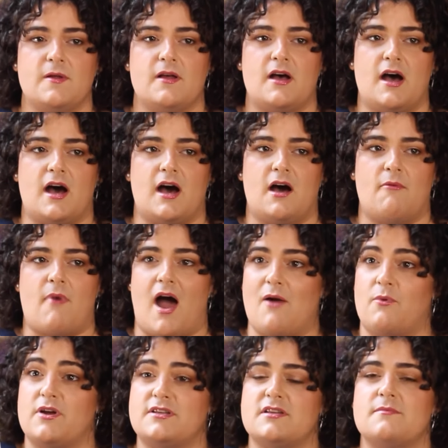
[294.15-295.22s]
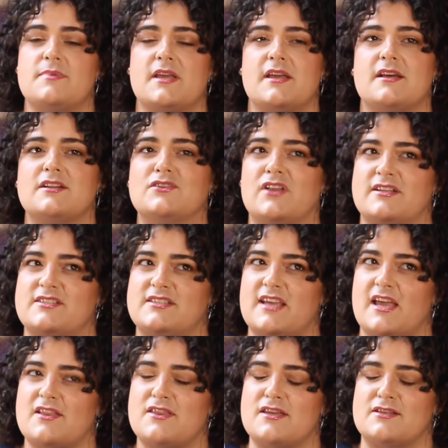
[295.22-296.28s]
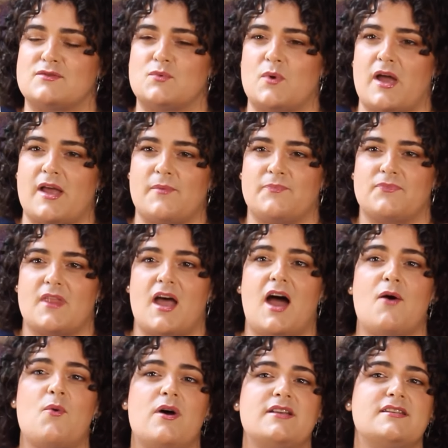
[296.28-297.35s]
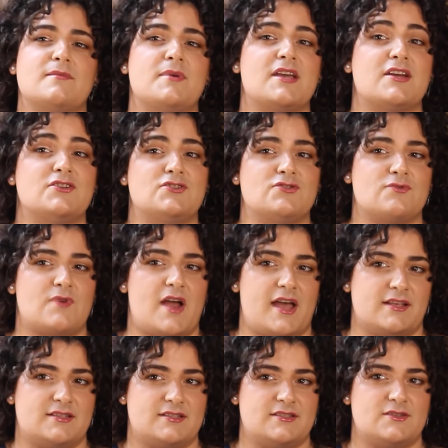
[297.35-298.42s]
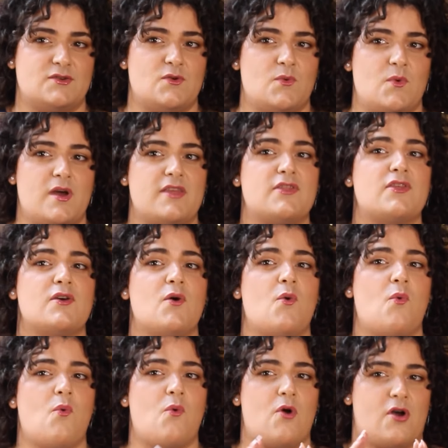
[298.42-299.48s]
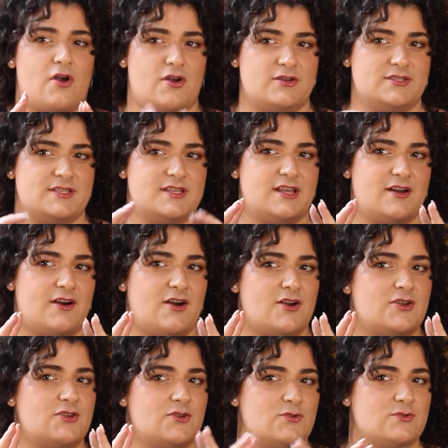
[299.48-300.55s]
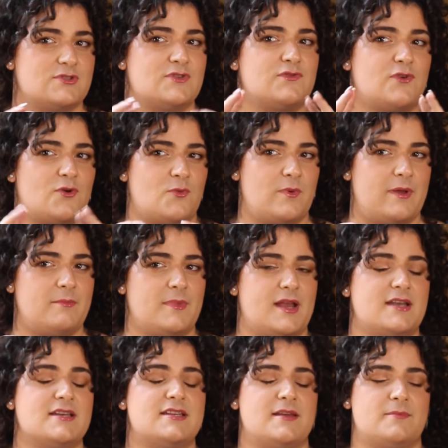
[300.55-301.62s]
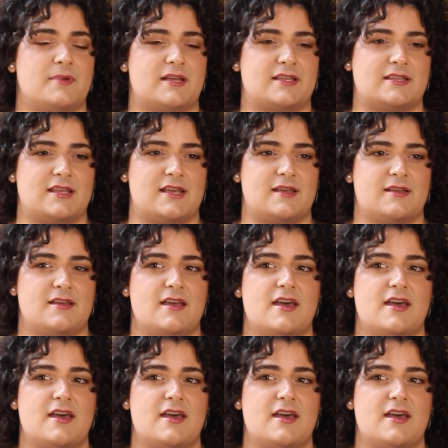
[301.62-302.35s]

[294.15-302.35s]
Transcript: I want to be, let's say it this way, I want to be addressed with words that are used for women typically.